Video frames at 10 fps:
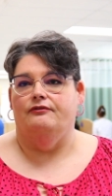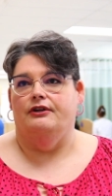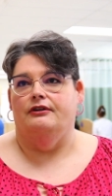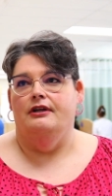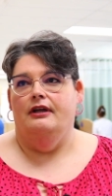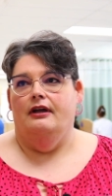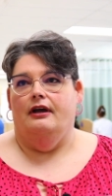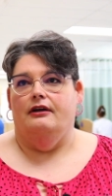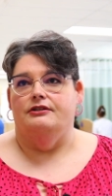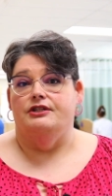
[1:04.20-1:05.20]
of a,
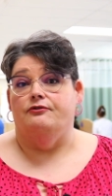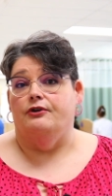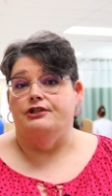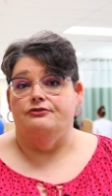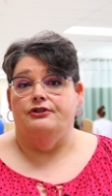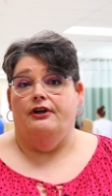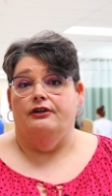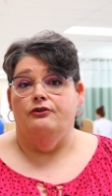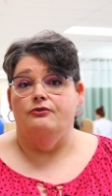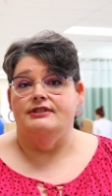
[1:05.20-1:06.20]
a differential
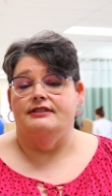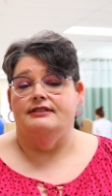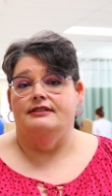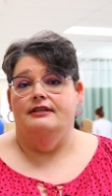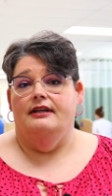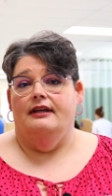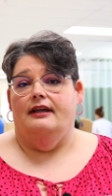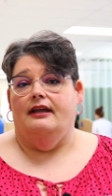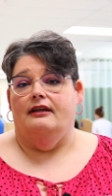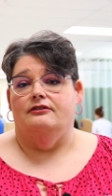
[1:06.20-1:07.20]
diagnosis,
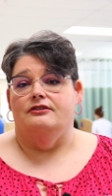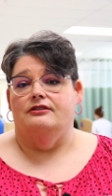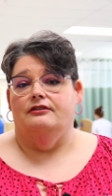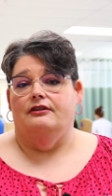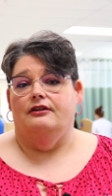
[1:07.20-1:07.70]
and